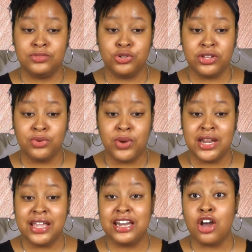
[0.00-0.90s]
during the
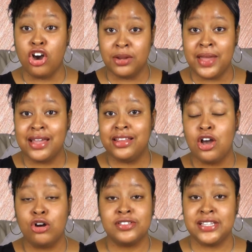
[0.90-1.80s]
wedding, and it automatically
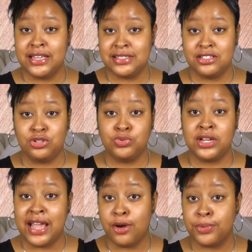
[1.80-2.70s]
all syncs into
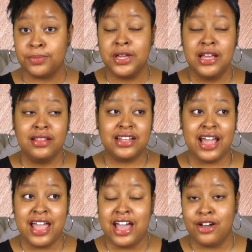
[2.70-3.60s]
an album that
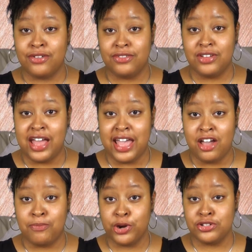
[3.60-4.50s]
I
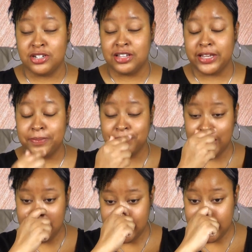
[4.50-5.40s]
have personally.
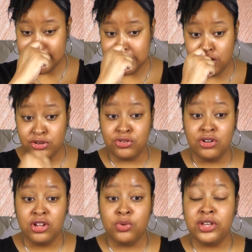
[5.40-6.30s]
And
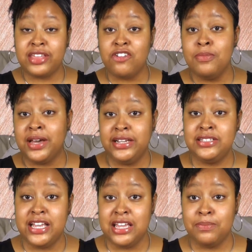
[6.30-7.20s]
so with everybody
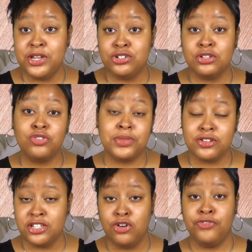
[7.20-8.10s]
taking pictures from
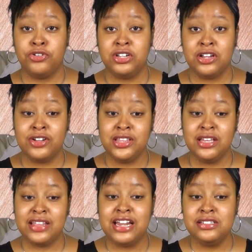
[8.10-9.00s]
their cell phone and
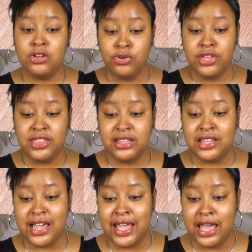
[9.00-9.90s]
everything, that is the only thing
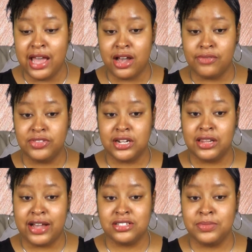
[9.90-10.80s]
that I have that
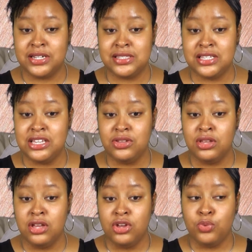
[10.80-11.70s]
allows me to see
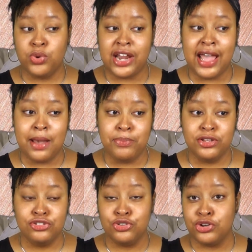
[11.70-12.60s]
what
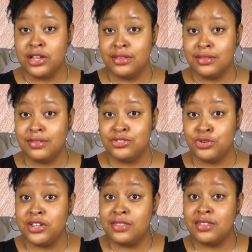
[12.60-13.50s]
happened during
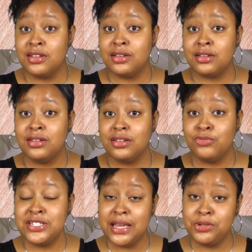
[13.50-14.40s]
the
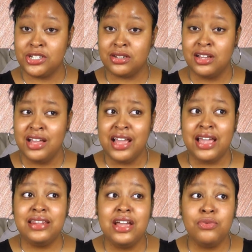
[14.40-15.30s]
reception.
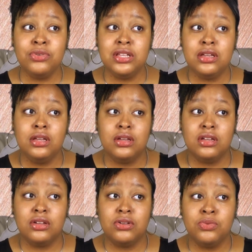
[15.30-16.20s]
And that really
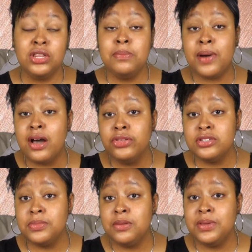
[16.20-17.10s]
really
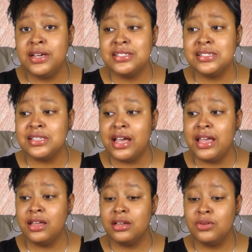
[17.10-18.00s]
bothers me because it's
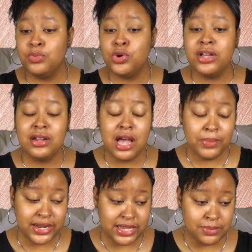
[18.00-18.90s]
like, one, I'm
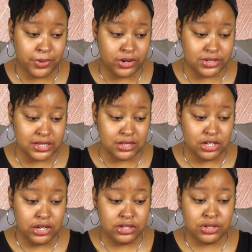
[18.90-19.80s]
a nice person,
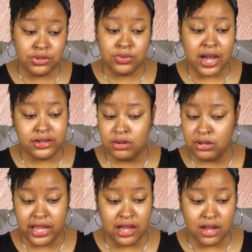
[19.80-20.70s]
two, I don't
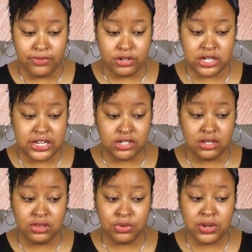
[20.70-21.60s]
like
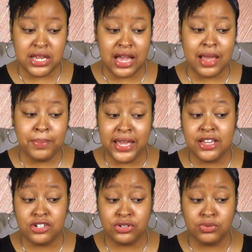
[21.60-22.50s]
confrontation, three, I
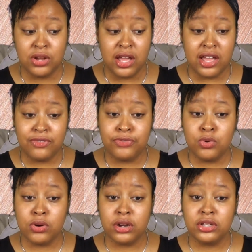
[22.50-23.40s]
paid you, and
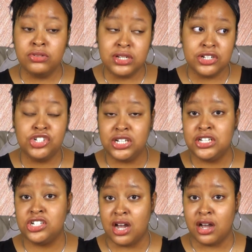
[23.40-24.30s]
four, you did a
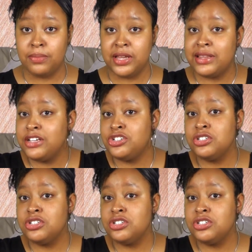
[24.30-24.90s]
shitty job, and that's